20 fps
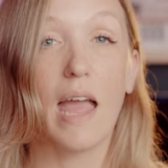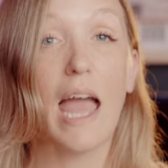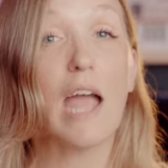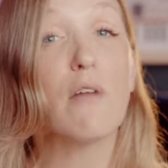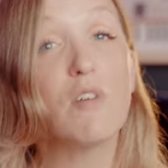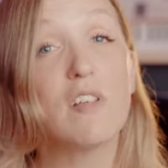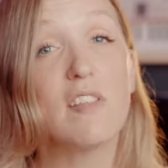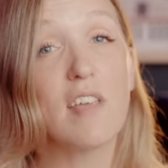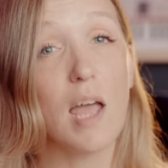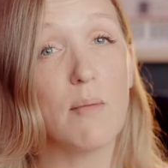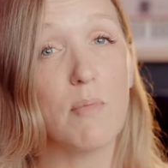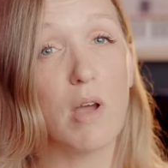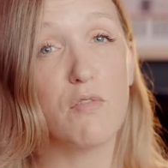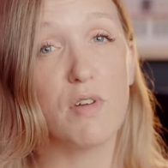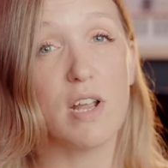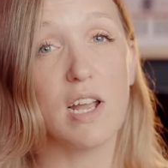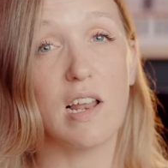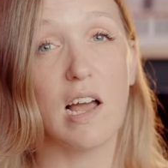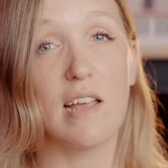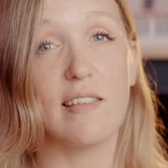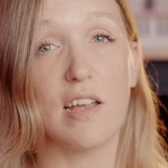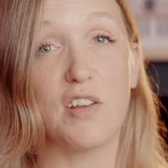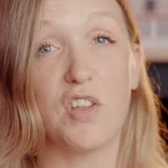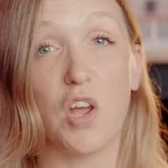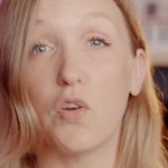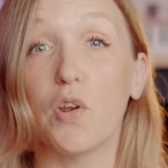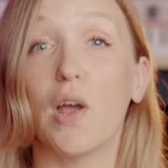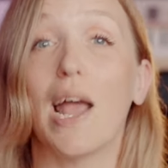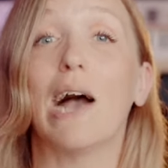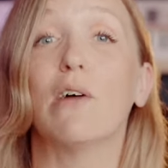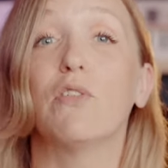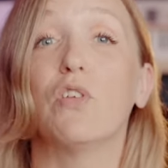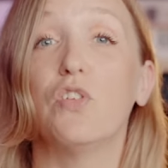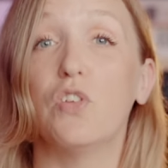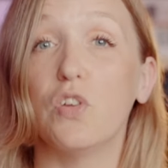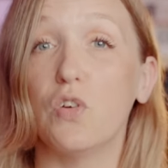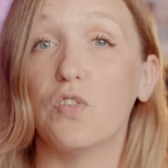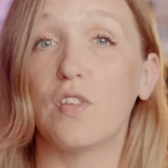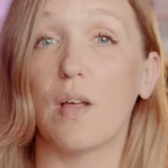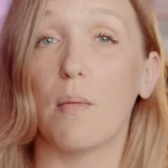Every time I realise I don't know how to
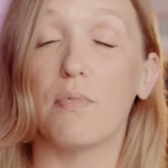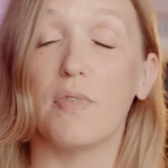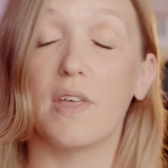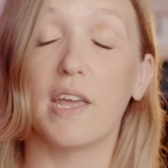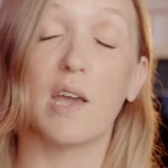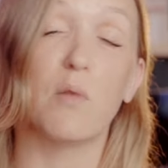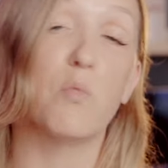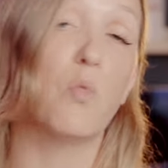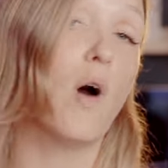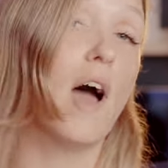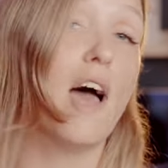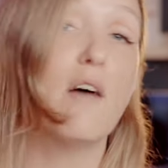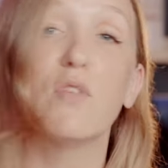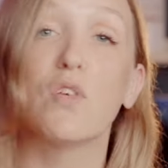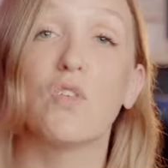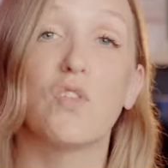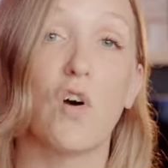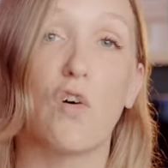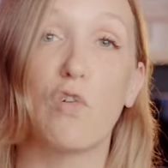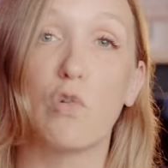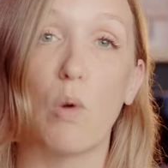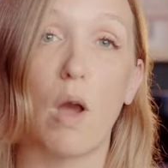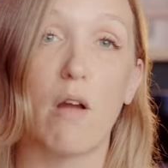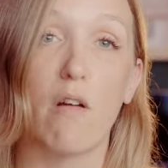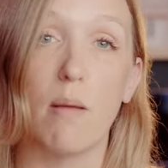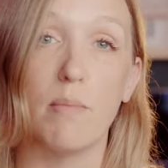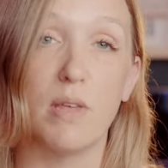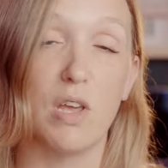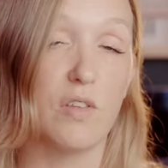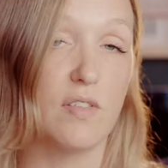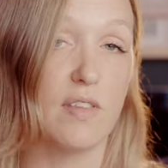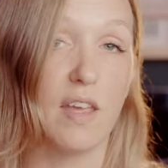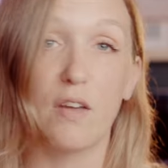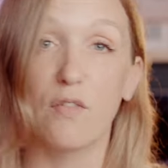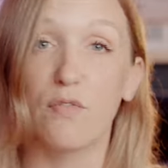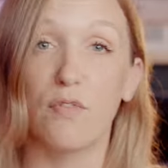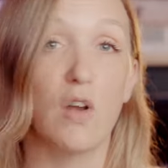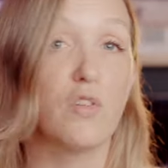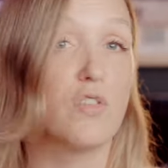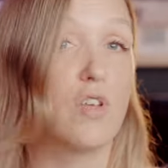do something in whatever software I'm
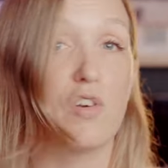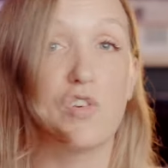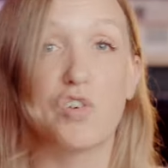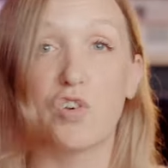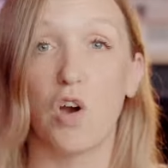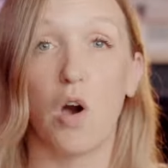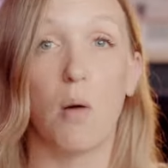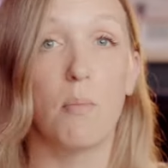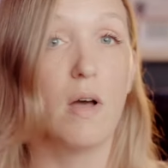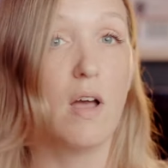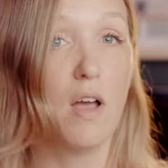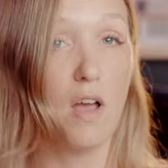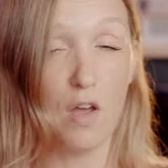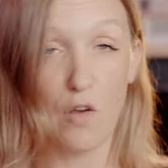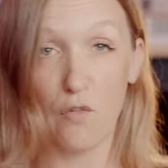using Photoshop,